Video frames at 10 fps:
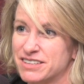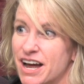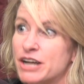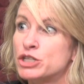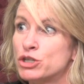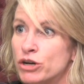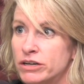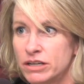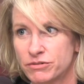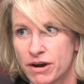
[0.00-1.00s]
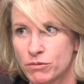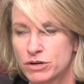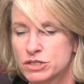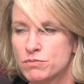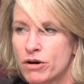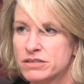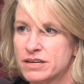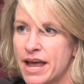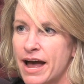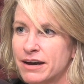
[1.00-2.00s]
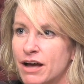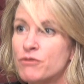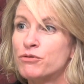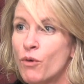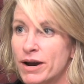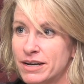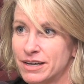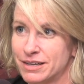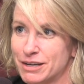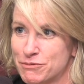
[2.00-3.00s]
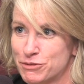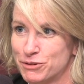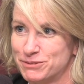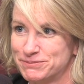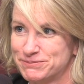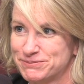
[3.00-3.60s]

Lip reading: I should, if I were as smart as a cat, avoid Indian food.